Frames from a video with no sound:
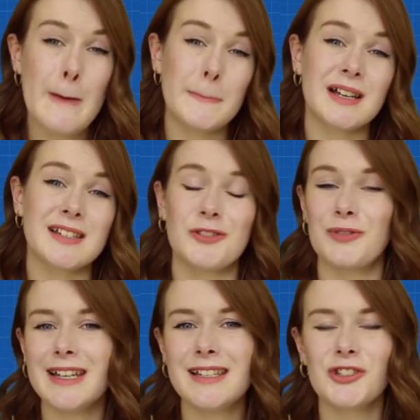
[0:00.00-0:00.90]
because it's
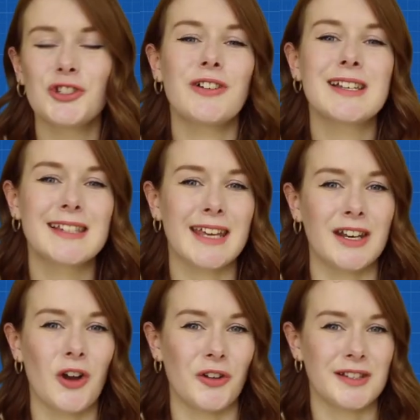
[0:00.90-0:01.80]
released during
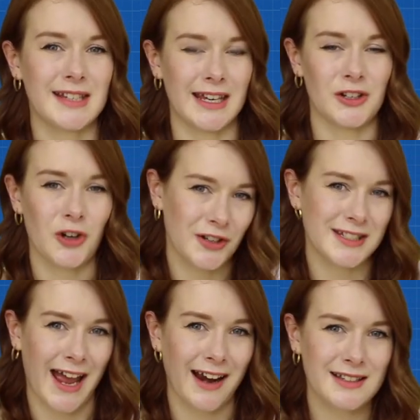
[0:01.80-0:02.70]
skin-on-skin
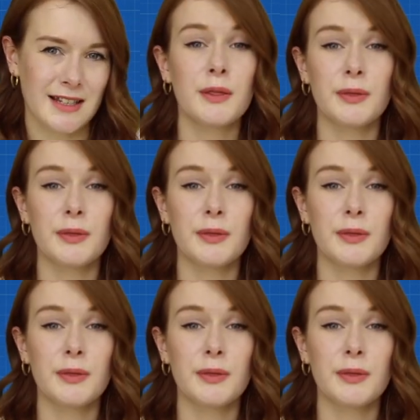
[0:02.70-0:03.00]
contact.